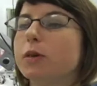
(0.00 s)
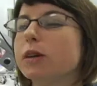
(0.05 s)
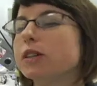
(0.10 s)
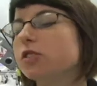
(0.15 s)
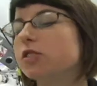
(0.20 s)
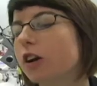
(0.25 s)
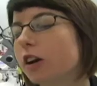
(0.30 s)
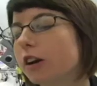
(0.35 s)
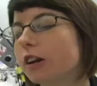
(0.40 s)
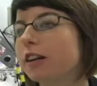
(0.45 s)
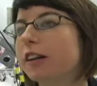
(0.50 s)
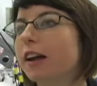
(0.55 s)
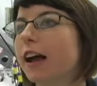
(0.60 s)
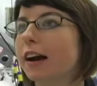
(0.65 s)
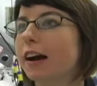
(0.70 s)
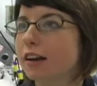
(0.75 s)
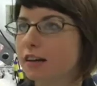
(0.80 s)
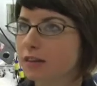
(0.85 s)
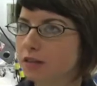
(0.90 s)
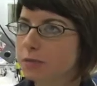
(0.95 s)
I started
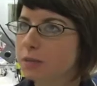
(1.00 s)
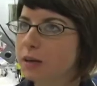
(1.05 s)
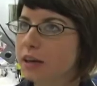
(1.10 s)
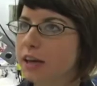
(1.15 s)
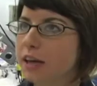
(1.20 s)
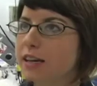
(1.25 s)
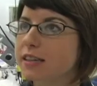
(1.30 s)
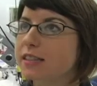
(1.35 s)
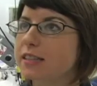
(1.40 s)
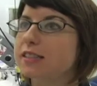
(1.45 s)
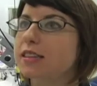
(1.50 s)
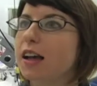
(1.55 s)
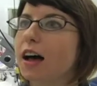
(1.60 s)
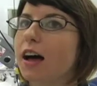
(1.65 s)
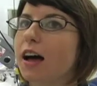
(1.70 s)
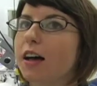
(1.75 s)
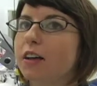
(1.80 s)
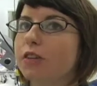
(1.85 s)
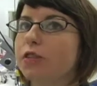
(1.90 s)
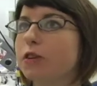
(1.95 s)
at Custom Cakes
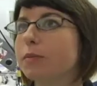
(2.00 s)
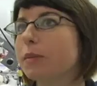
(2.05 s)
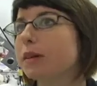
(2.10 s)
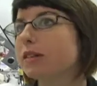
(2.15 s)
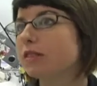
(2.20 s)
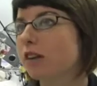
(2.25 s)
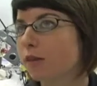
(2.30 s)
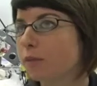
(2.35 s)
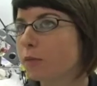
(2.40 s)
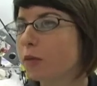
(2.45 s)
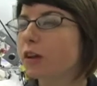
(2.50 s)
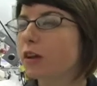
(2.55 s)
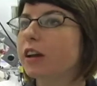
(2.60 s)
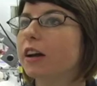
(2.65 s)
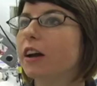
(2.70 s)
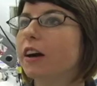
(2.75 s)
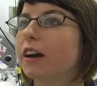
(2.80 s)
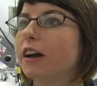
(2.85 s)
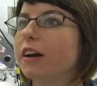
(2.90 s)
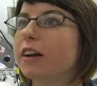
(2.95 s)
during my sophomore
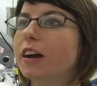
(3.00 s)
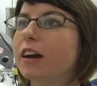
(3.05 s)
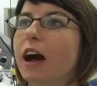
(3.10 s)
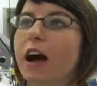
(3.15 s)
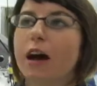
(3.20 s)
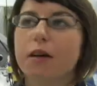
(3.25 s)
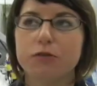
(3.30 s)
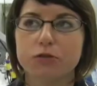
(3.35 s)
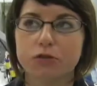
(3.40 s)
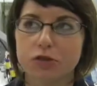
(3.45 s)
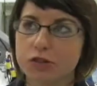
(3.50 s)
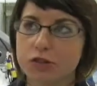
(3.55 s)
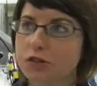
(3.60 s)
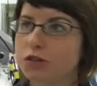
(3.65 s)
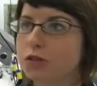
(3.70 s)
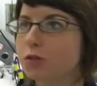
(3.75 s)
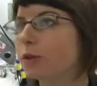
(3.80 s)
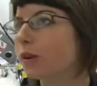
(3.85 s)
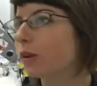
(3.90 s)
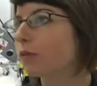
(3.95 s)
year. I was just
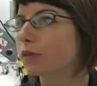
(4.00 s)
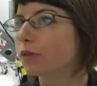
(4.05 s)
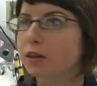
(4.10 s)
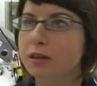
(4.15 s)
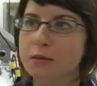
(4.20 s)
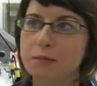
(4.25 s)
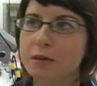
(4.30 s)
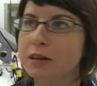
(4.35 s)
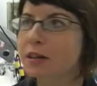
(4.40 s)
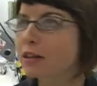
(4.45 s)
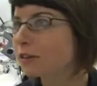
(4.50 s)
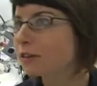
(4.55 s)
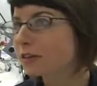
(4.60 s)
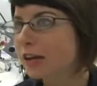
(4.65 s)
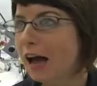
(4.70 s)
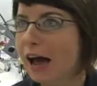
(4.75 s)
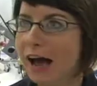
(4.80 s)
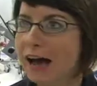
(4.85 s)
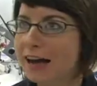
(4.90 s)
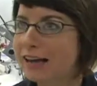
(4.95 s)
doing really menial
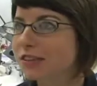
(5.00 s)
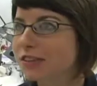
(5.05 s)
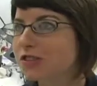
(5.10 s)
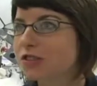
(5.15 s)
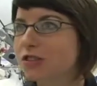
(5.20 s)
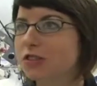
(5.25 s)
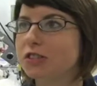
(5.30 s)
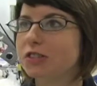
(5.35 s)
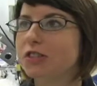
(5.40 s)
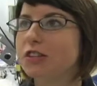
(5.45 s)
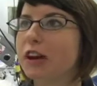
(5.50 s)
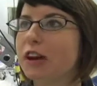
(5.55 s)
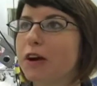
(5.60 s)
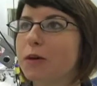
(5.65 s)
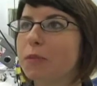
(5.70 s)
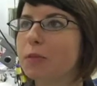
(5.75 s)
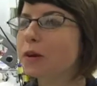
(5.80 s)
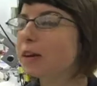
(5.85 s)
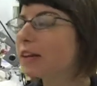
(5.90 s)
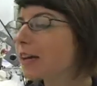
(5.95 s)
tasks, just
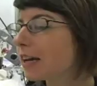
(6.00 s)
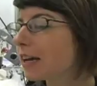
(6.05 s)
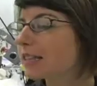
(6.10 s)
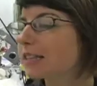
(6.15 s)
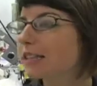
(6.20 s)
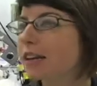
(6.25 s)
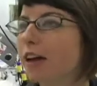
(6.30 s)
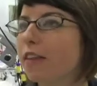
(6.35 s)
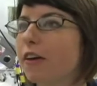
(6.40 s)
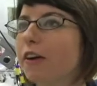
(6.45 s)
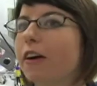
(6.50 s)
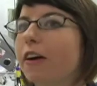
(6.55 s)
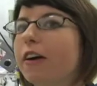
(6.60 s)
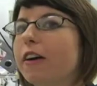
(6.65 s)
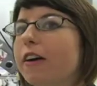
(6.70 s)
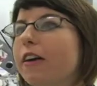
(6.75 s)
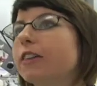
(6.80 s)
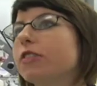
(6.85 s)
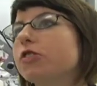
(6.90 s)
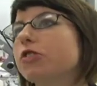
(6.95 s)
putting cakes
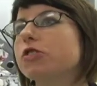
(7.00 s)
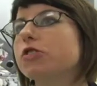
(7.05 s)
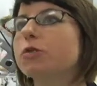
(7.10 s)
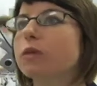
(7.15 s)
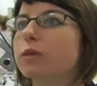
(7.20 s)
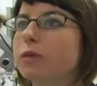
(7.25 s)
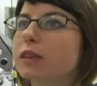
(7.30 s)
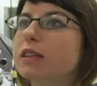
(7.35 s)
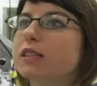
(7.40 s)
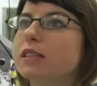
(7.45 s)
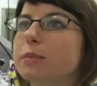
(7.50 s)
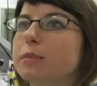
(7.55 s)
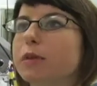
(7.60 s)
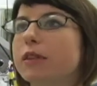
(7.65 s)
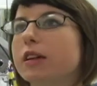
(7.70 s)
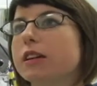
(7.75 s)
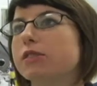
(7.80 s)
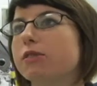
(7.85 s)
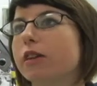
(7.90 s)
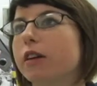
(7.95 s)
together and just doing really simple
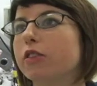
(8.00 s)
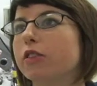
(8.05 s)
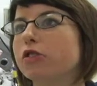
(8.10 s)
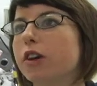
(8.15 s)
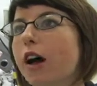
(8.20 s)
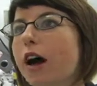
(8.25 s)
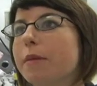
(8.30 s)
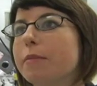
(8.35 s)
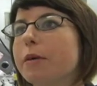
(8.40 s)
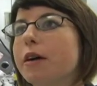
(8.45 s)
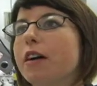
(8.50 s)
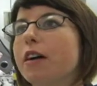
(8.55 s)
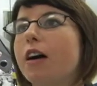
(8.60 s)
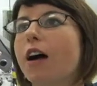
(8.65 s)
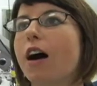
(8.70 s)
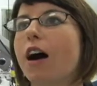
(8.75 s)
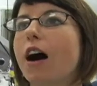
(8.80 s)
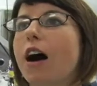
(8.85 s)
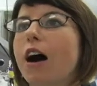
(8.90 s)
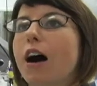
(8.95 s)
things around the shop.
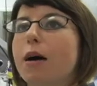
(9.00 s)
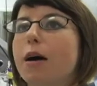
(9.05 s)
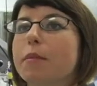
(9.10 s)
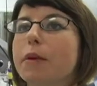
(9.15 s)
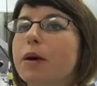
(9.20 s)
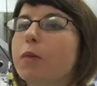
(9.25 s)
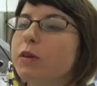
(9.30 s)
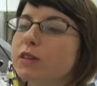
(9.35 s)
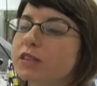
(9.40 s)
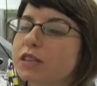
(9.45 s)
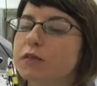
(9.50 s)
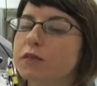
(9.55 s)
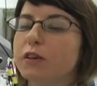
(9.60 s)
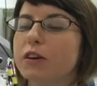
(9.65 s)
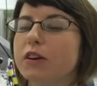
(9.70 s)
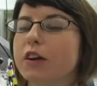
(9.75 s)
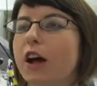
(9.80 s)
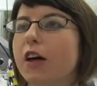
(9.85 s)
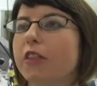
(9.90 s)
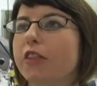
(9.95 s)
And once they
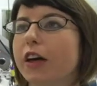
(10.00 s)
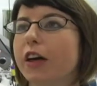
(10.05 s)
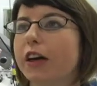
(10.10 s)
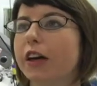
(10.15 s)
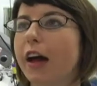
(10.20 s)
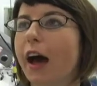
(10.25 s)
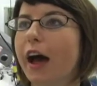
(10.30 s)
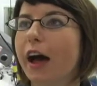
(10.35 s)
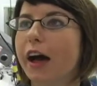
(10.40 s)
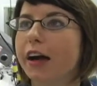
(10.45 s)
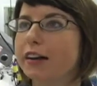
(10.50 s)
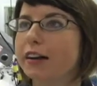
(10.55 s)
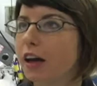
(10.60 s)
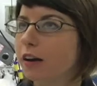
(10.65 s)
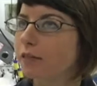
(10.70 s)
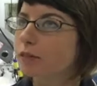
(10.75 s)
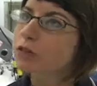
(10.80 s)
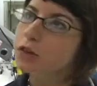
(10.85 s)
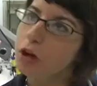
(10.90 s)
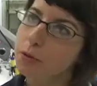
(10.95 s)
figured out that I had
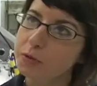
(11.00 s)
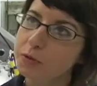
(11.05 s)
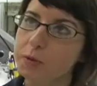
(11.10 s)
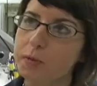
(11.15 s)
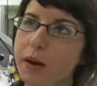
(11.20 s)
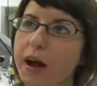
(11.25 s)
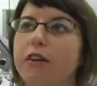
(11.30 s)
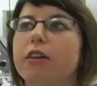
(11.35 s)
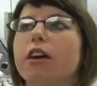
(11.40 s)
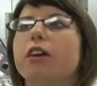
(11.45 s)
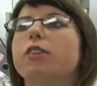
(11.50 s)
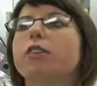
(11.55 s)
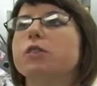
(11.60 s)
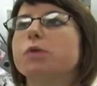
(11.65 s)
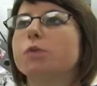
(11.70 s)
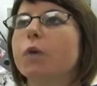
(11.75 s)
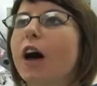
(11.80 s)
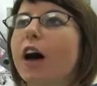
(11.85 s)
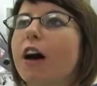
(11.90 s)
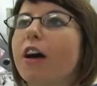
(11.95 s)
kind of a sculpting background as
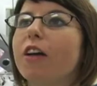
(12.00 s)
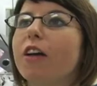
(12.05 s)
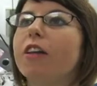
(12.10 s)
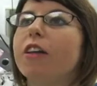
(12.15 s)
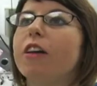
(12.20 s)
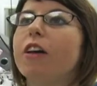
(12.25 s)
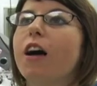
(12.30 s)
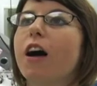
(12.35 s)
well,